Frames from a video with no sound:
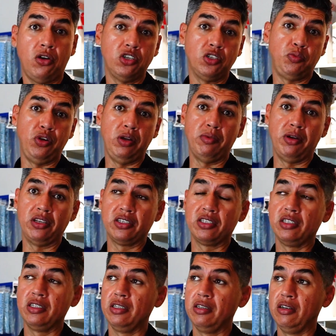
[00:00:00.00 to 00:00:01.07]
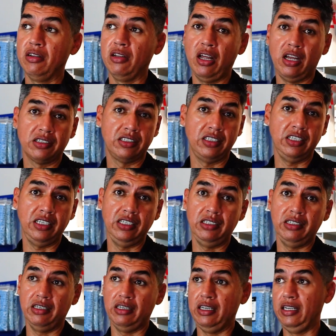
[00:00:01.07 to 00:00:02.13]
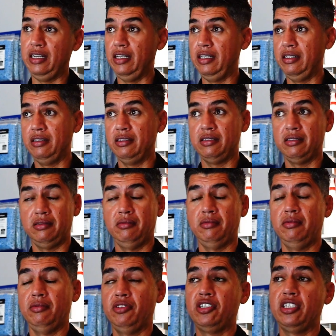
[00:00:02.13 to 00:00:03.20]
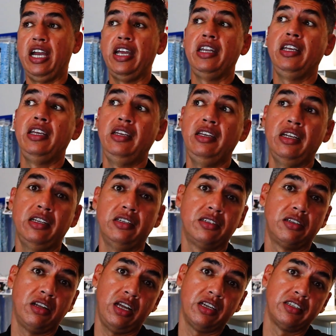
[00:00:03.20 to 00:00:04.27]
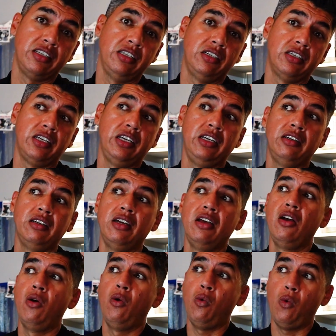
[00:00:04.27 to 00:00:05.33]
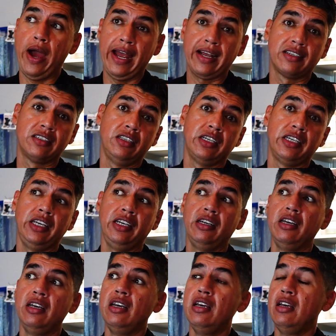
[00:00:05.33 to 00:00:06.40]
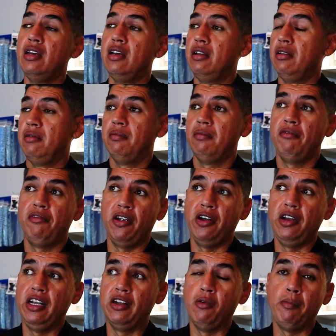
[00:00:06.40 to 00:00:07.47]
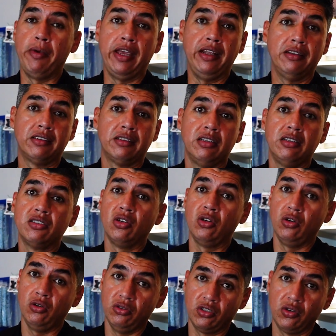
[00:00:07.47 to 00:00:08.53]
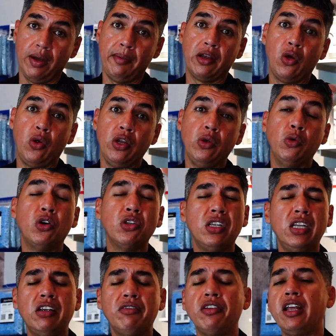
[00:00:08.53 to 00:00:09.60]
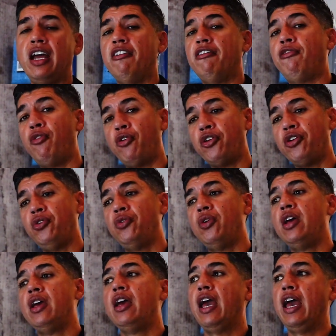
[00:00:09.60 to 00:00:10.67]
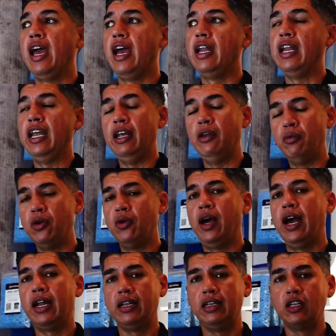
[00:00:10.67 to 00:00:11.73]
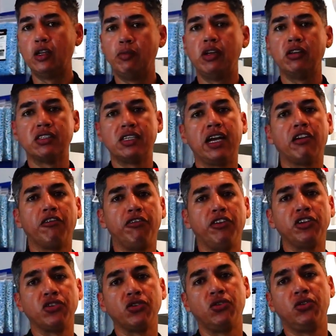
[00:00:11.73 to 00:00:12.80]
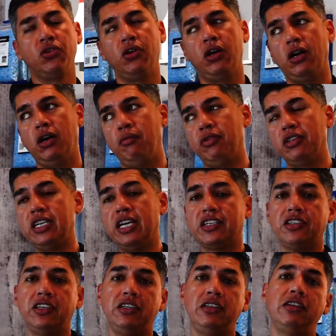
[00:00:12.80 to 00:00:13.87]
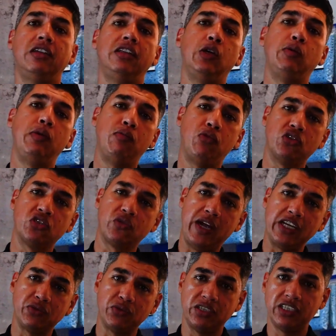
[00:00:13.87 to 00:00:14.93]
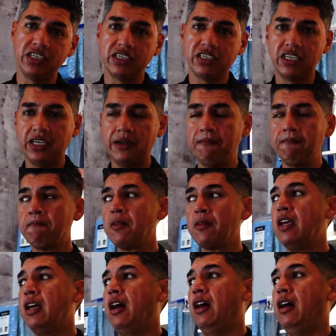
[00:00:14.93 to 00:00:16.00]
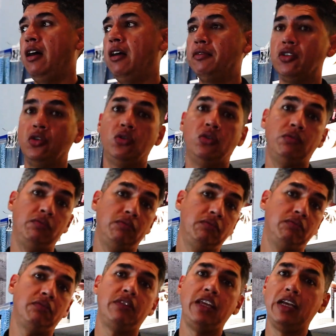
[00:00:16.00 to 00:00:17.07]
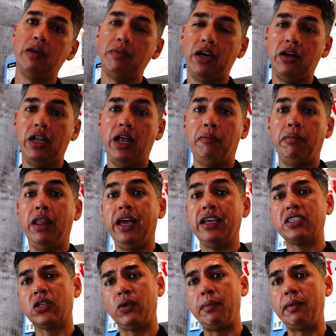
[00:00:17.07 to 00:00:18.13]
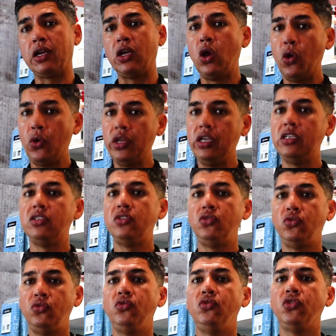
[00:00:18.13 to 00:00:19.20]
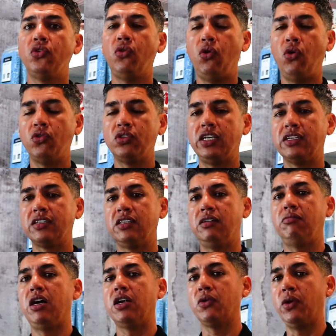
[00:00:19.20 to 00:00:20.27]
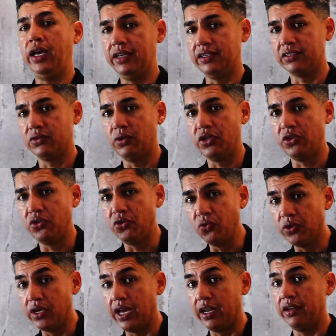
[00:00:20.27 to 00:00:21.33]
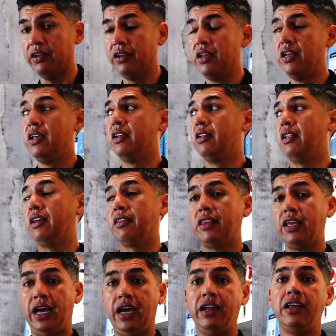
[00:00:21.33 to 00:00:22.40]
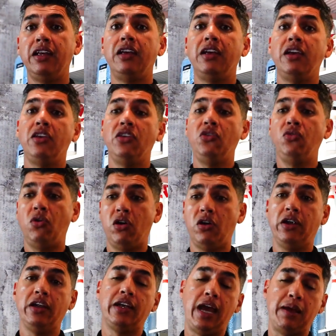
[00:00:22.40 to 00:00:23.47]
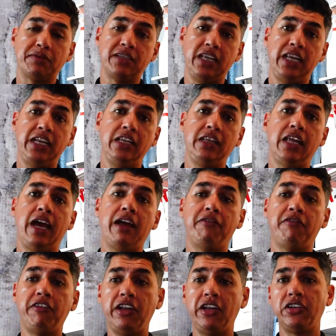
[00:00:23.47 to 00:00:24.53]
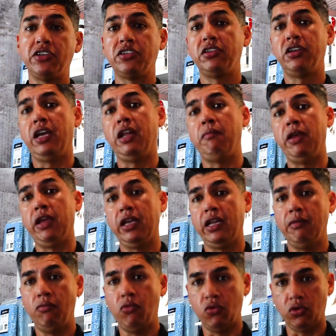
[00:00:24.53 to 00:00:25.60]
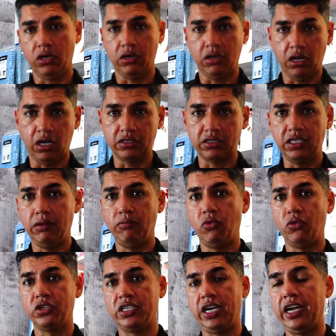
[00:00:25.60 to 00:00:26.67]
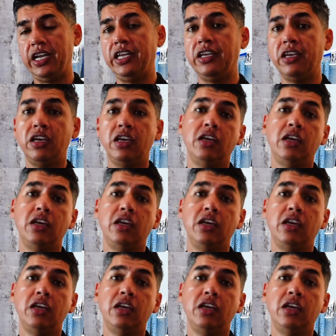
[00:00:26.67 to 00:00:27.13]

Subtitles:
is pretty much glossy. It is shiny, it is glossy looking, wax looking, very little maintenance. So ceramic coating will deliver that for you, and it will add a little bit of sacrificial protection, a little bit more scratch resistant. So think about applying ceramic coating to your whole Tesla Model S when you do get it. Like that, you are encapsulating that finish and making it more glossy and more shiny.